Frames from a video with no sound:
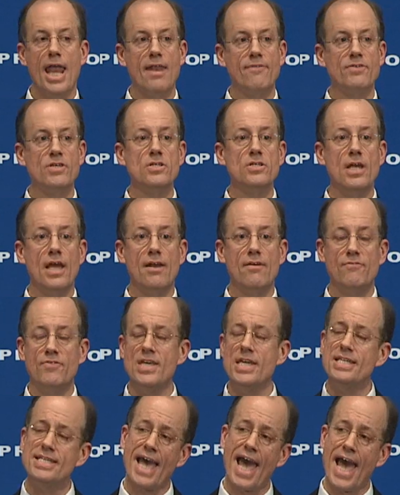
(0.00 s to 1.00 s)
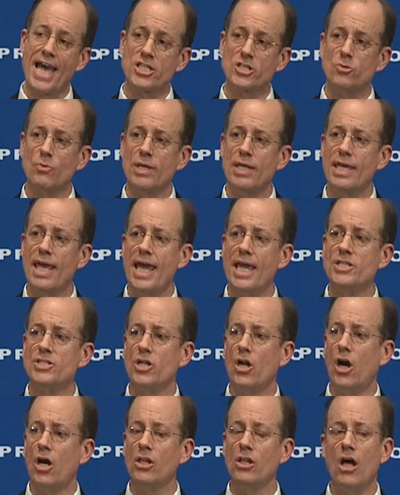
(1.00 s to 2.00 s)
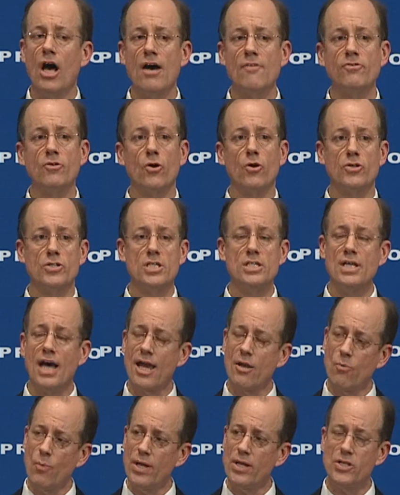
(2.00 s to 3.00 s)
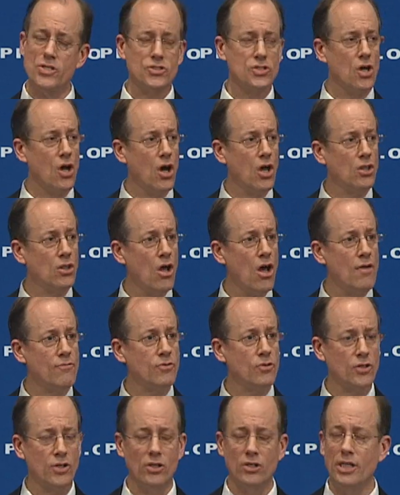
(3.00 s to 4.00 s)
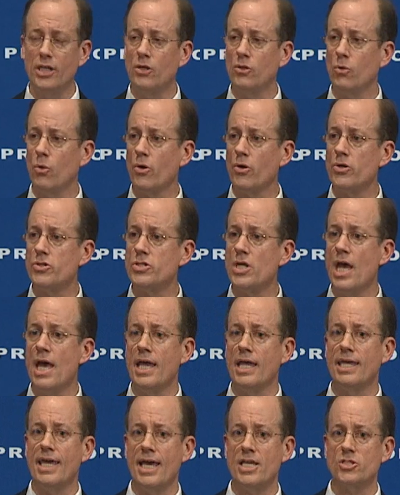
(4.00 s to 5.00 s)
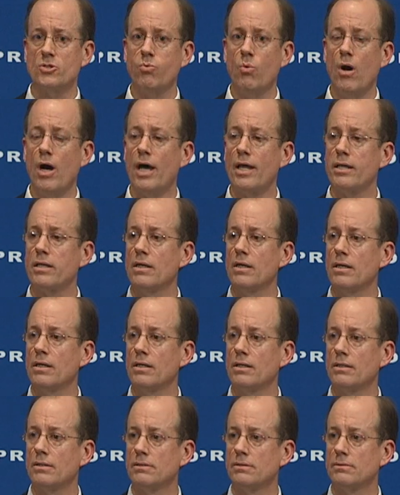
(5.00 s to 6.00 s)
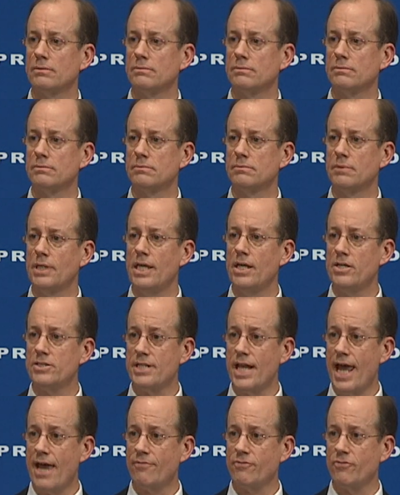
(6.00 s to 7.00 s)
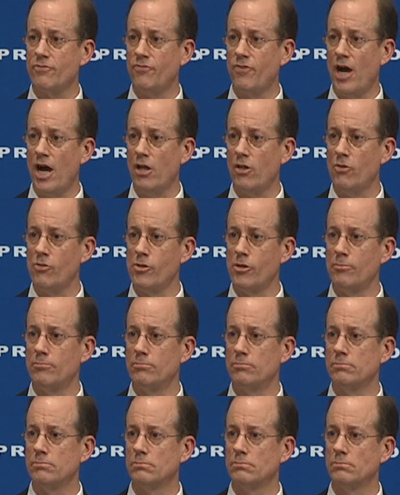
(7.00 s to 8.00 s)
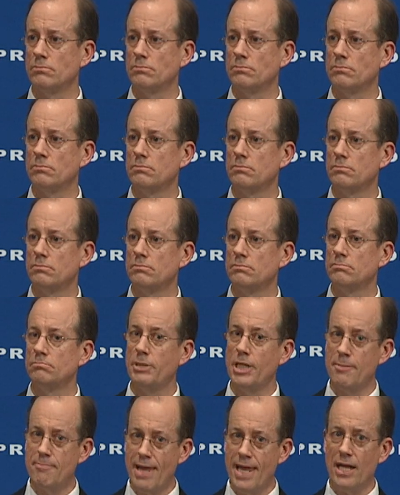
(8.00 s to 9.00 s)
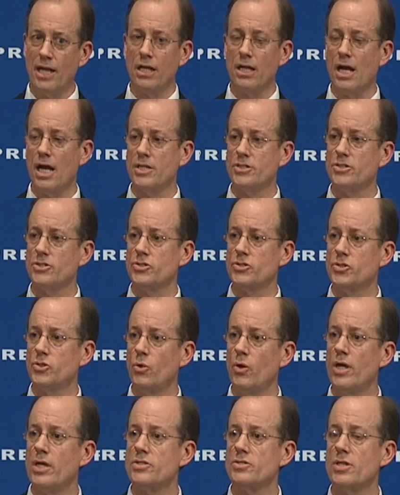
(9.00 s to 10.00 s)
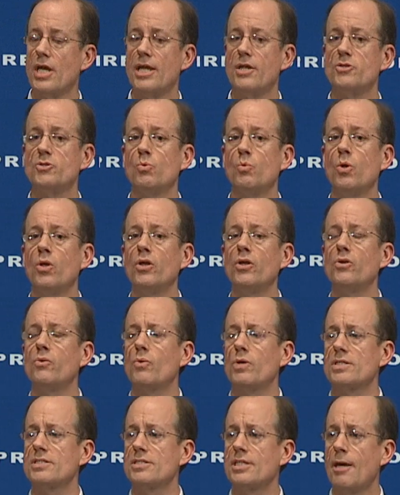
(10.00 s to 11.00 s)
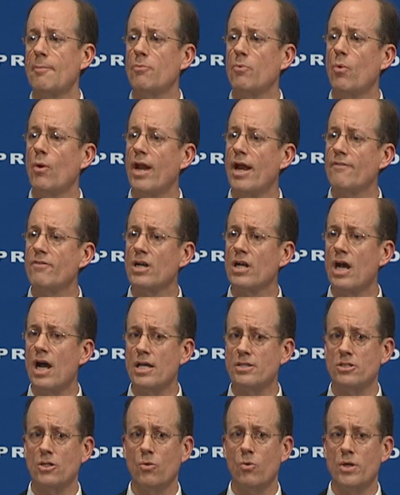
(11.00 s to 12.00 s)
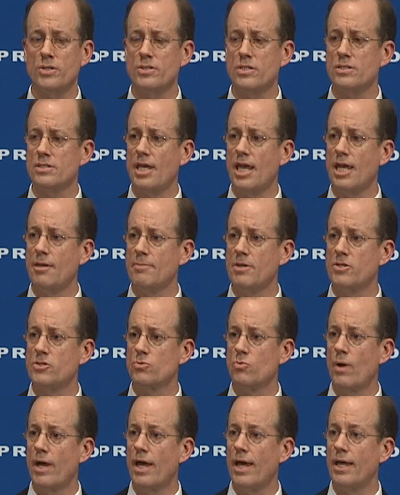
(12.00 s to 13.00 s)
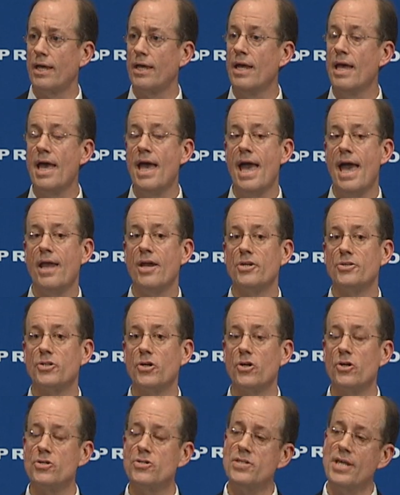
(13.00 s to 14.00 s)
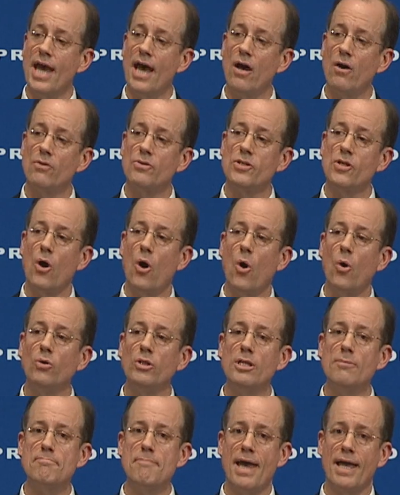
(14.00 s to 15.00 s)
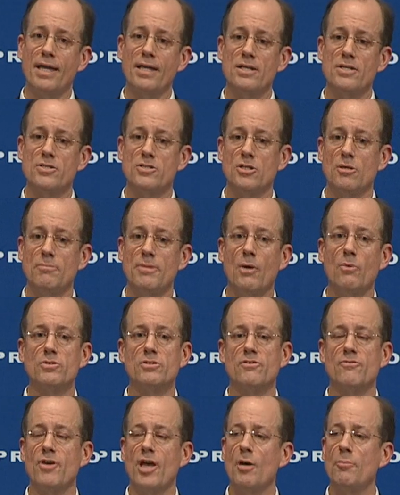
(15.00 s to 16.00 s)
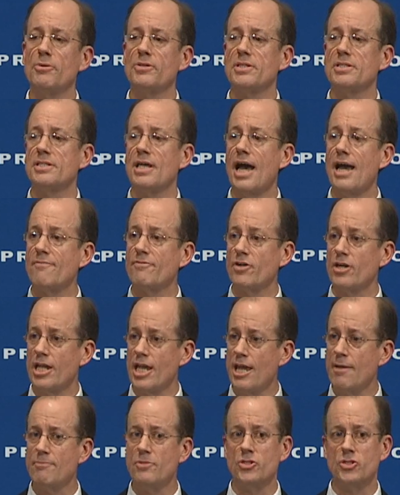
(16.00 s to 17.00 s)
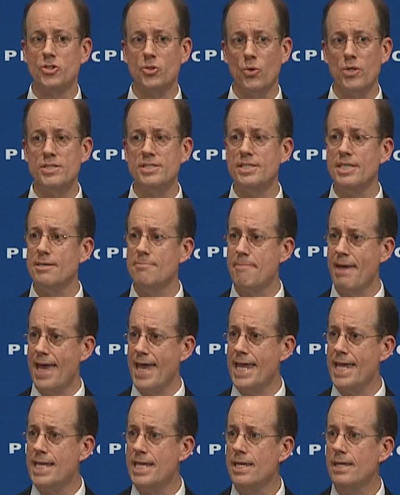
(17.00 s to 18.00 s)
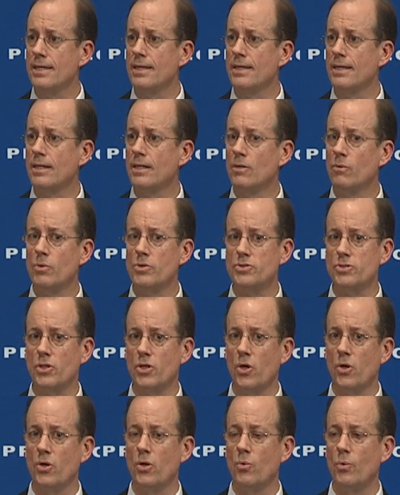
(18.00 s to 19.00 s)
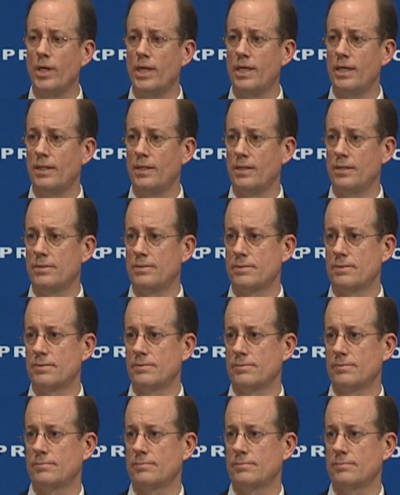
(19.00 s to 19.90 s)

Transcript: And if, he, and if he's asked to engage in unlawful or he's eyewitness to unlawful or illegal orders, guess what? He doesn't have to follow them but he made a conscious choice and he's willing to accept whatever consequences came his way. And it turns out the only mechanism that was available at the time for him, the choice he made, was to go to WikiLeaks.